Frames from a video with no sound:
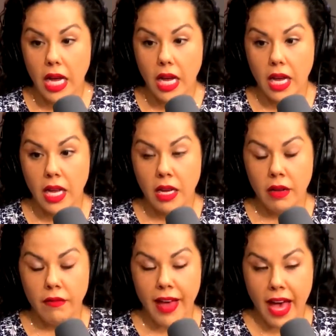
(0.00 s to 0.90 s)
In
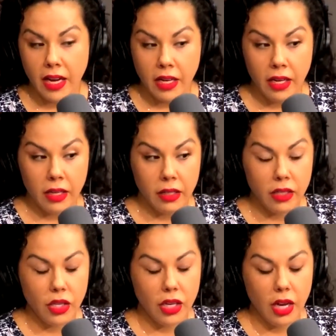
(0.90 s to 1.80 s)
Nevada,
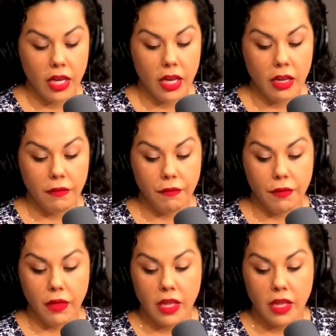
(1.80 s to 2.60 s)
if